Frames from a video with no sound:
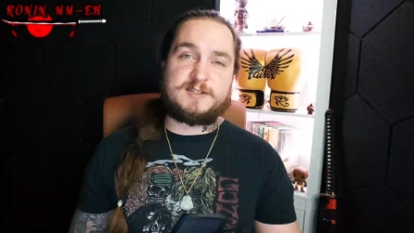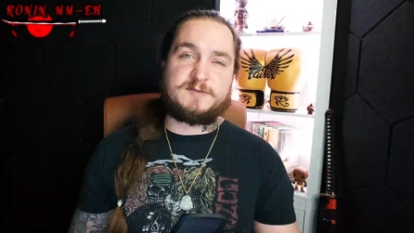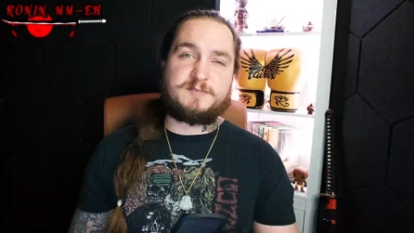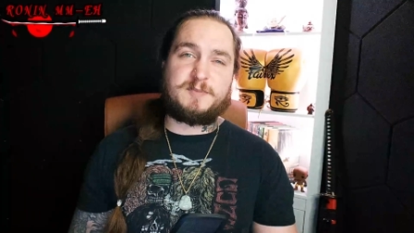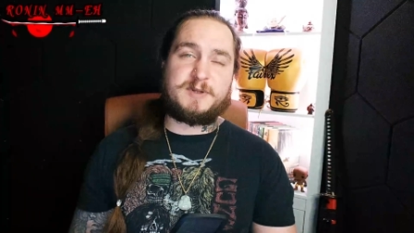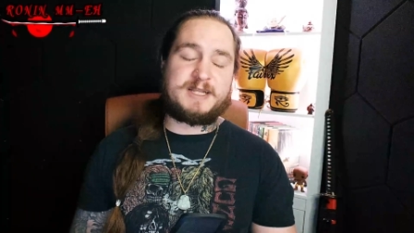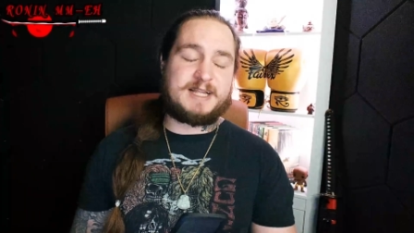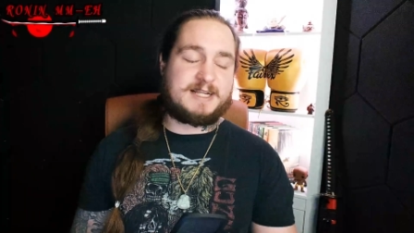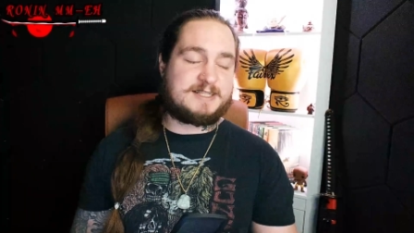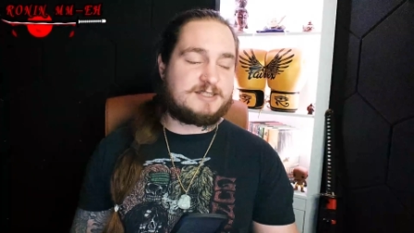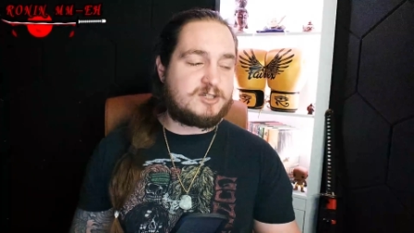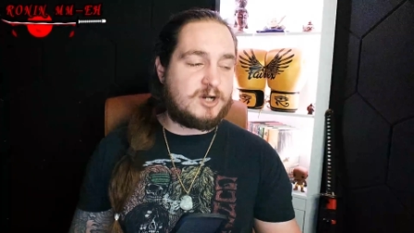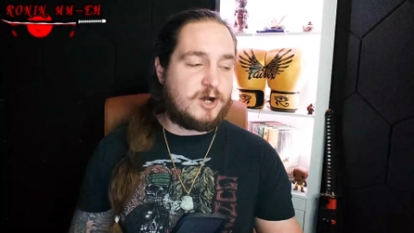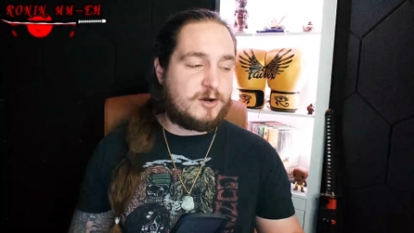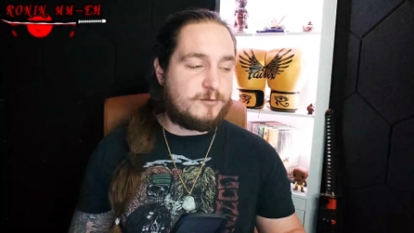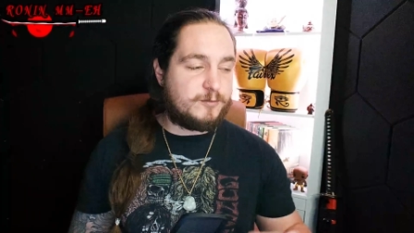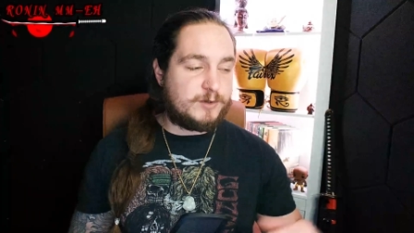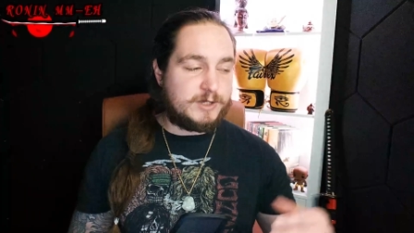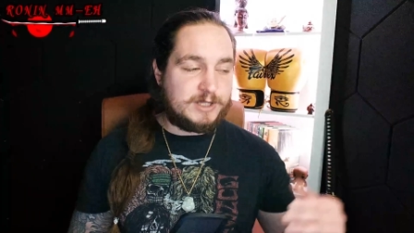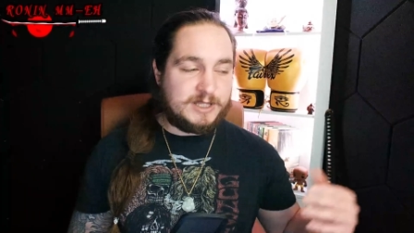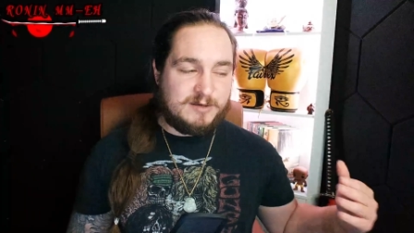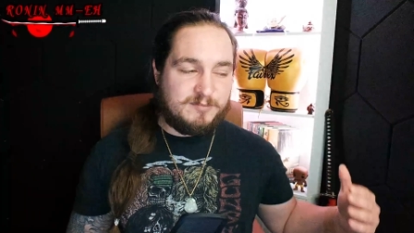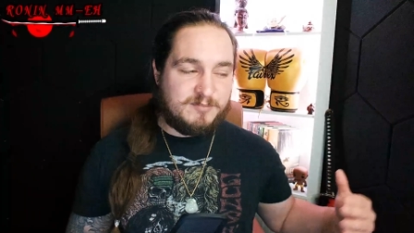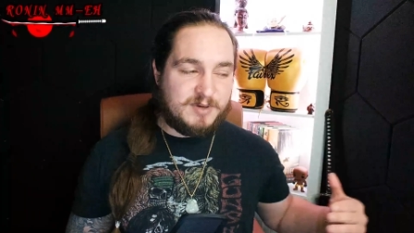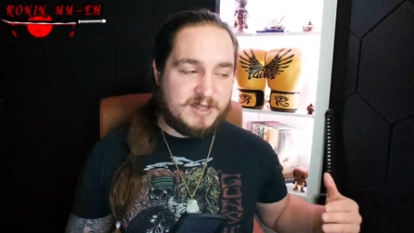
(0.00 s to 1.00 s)
but that's not
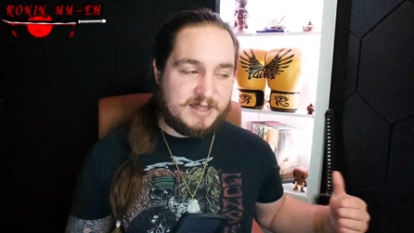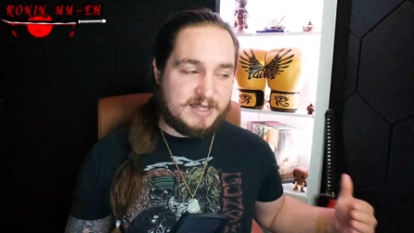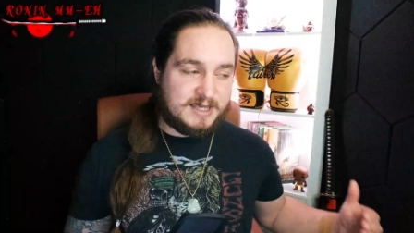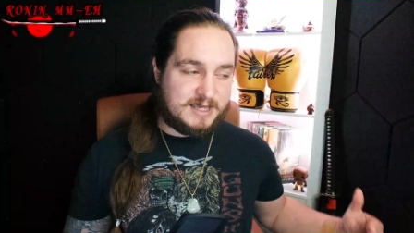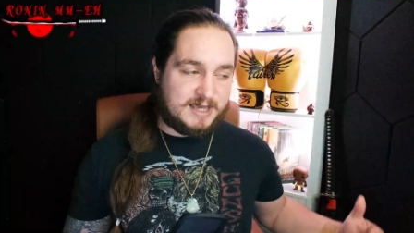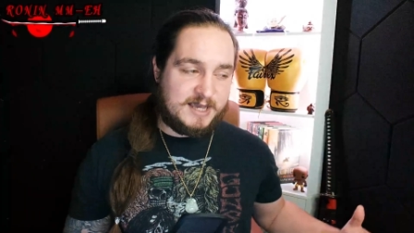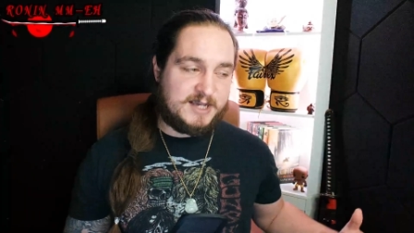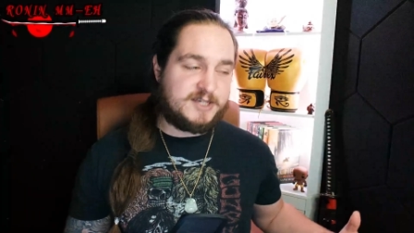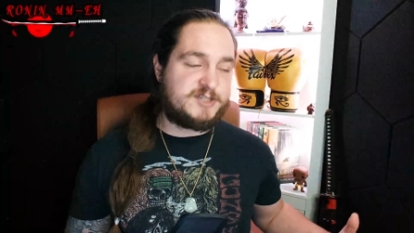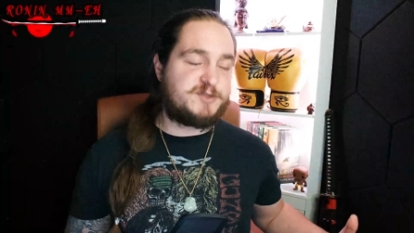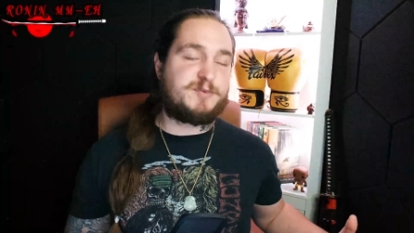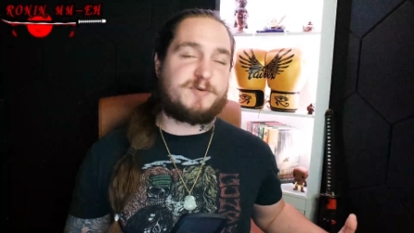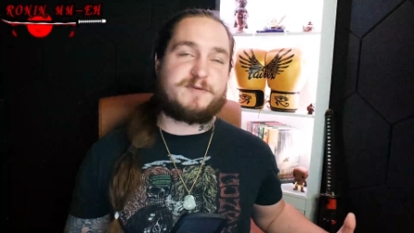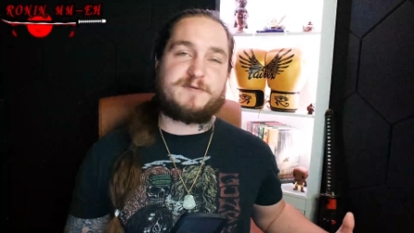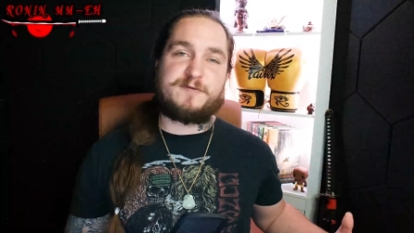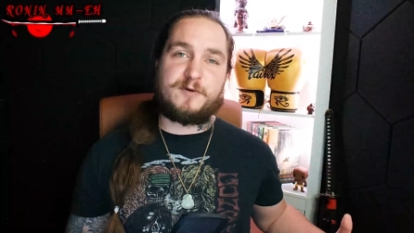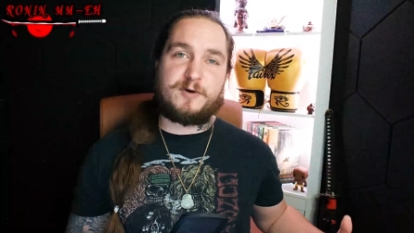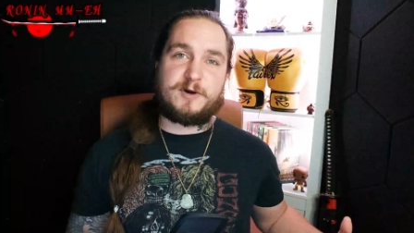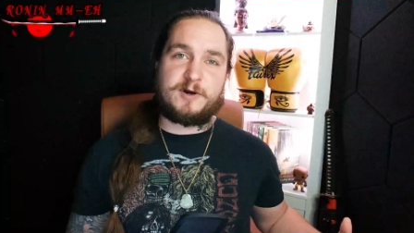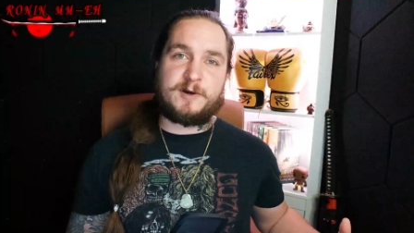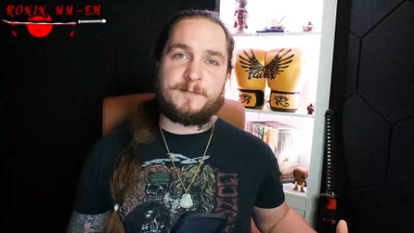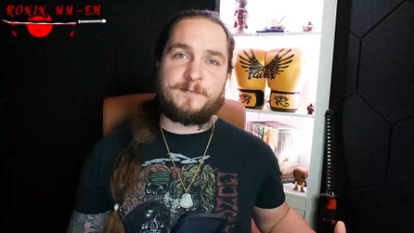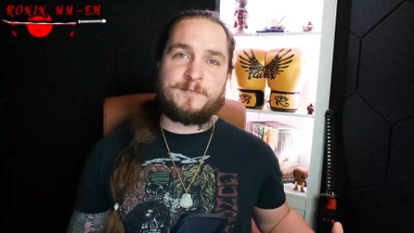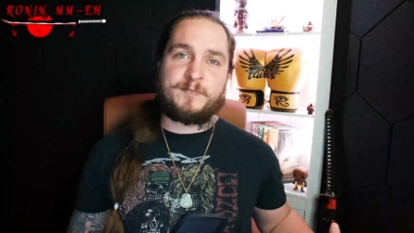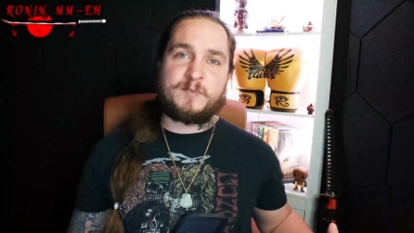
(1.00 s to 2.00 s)
really been the case
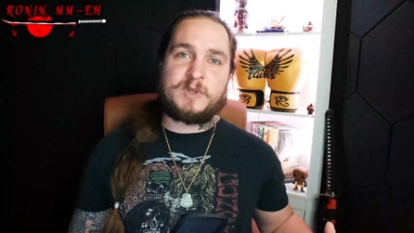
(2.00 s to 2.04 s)
before.